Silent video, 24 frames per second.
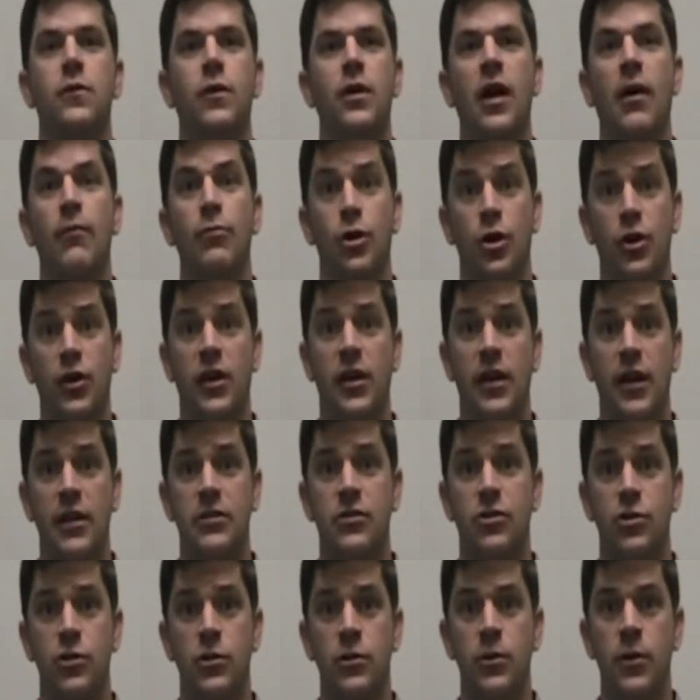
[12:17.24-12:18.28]
when I'm looking
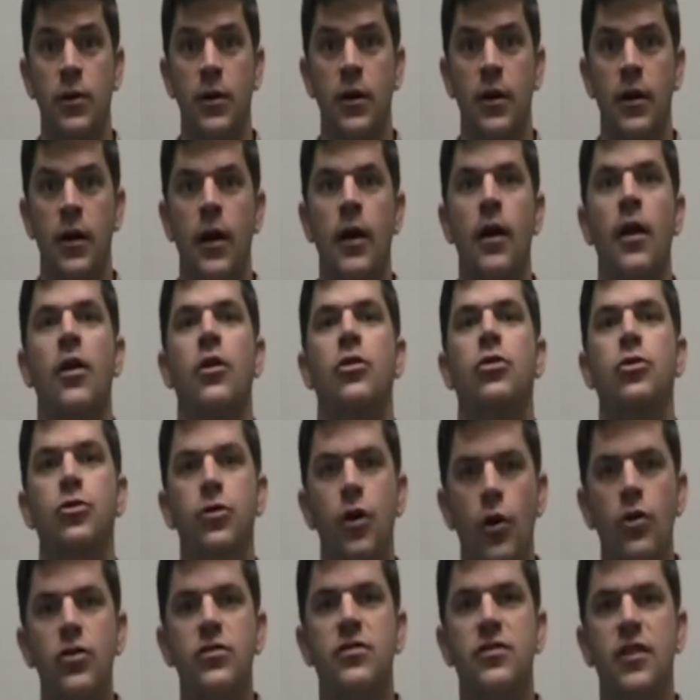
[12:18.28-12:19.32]
at you. You'll
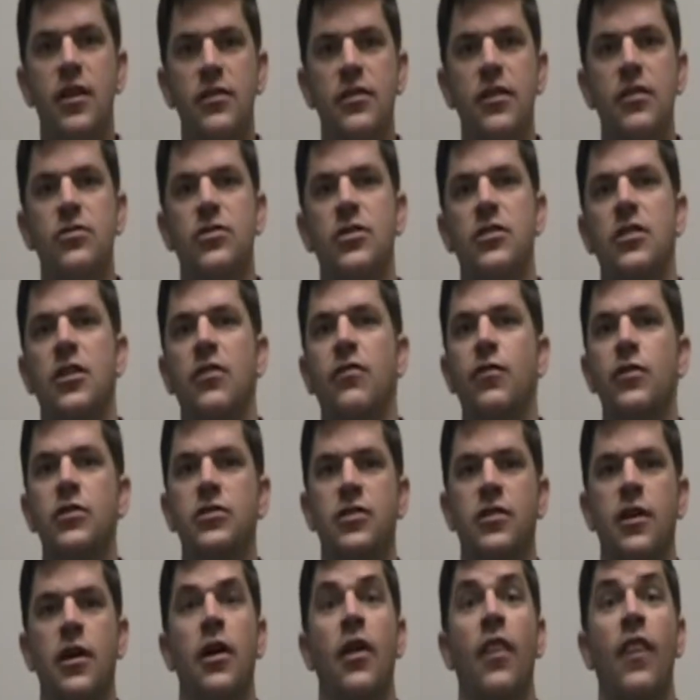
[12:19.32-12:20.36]
notice that there's a
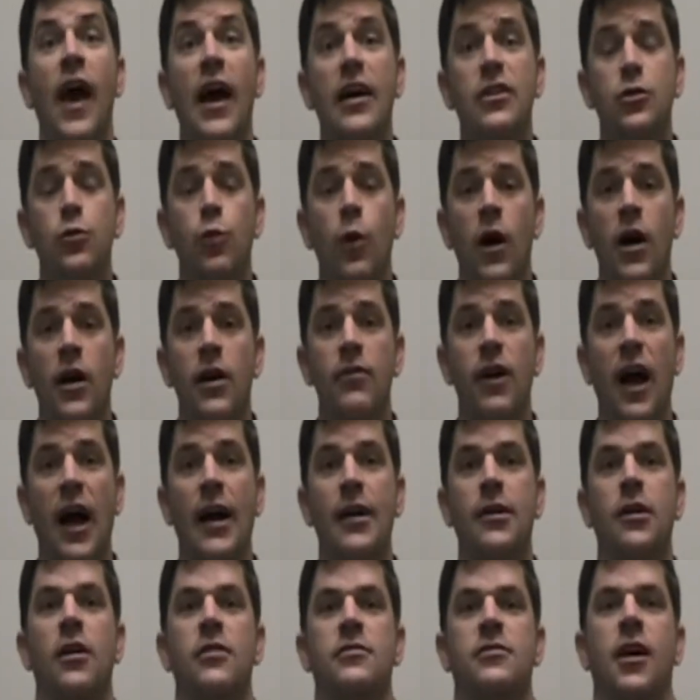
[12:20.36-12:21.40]
difference there. And that's why
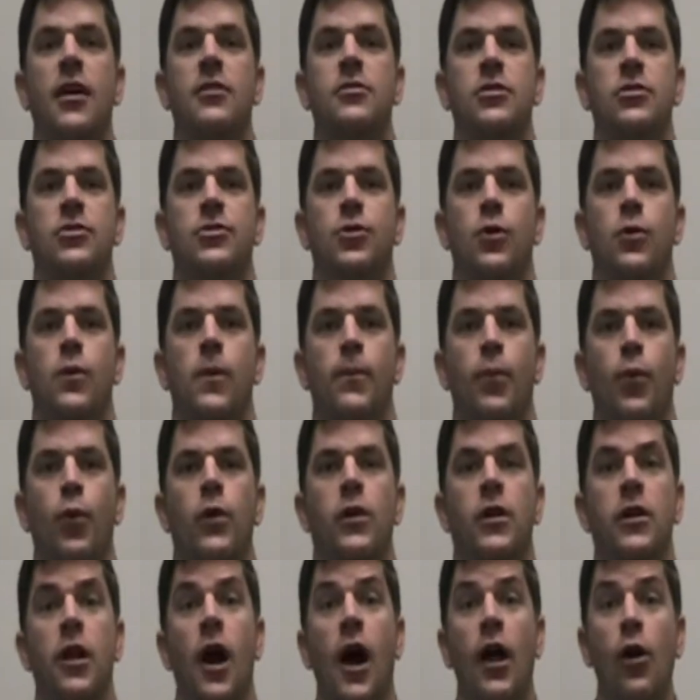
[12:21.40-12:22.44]
eye contact is so
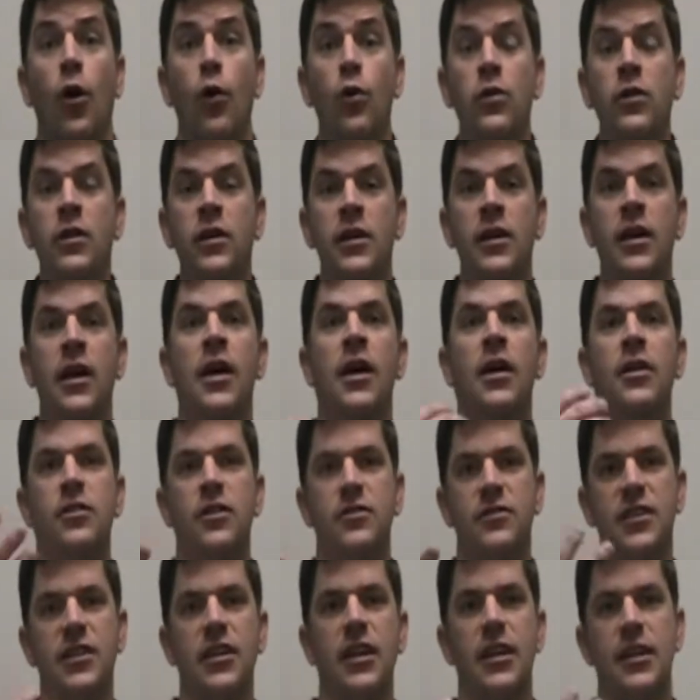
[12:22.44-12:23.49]
important. Not only
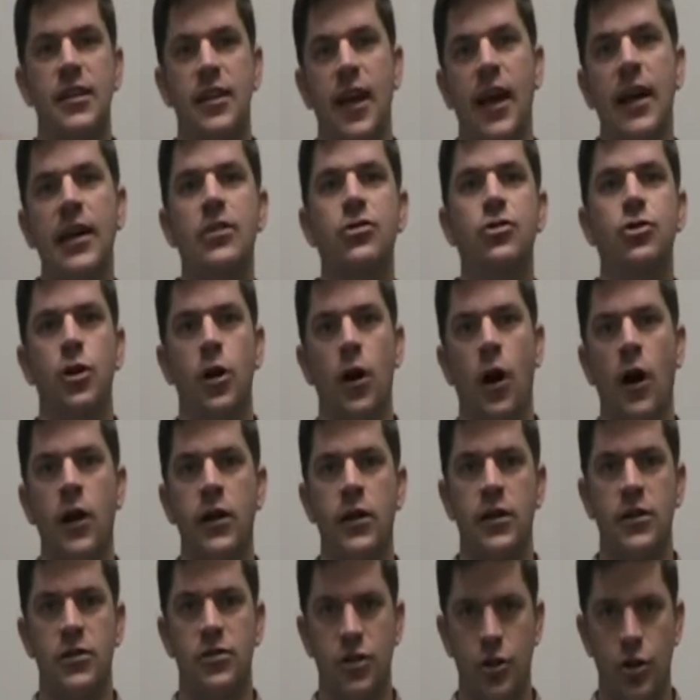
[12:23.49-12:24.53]
does it engage your
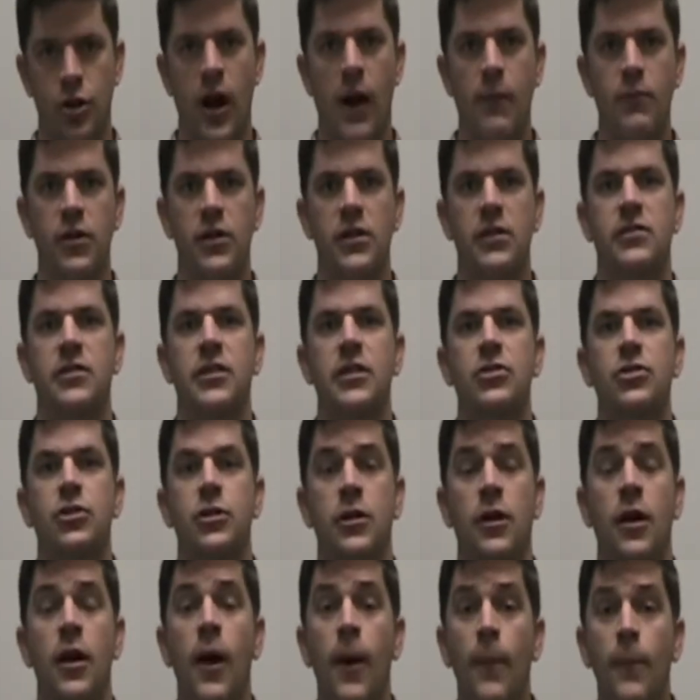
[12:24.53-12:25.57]
audience and grab their
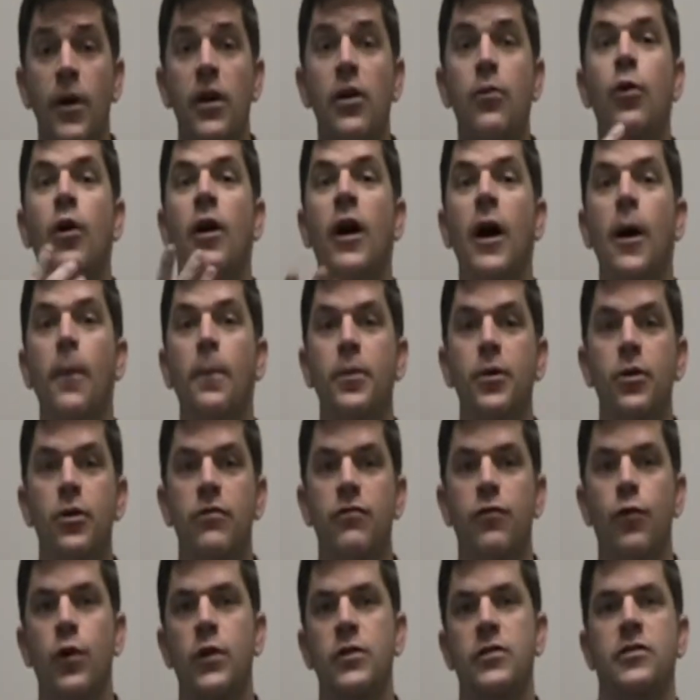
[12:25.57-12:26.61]
attention, but it will help your
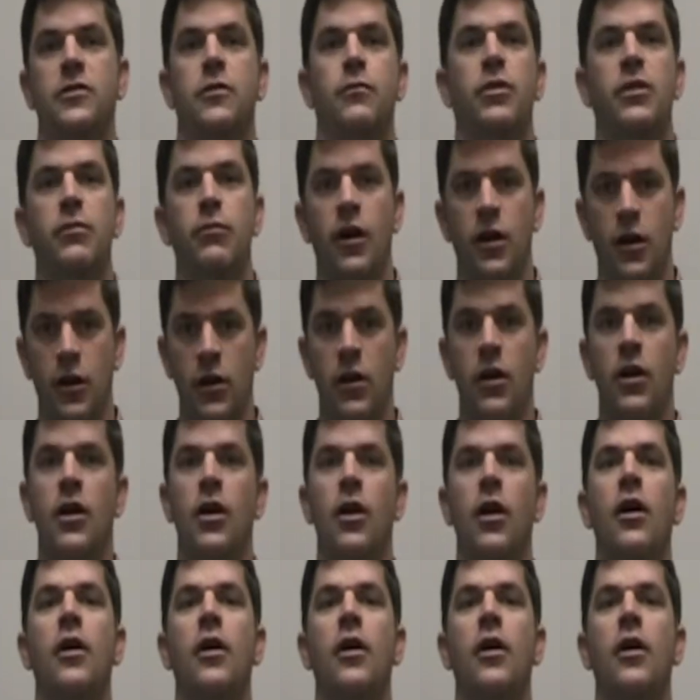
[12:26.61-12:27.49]
voice to be better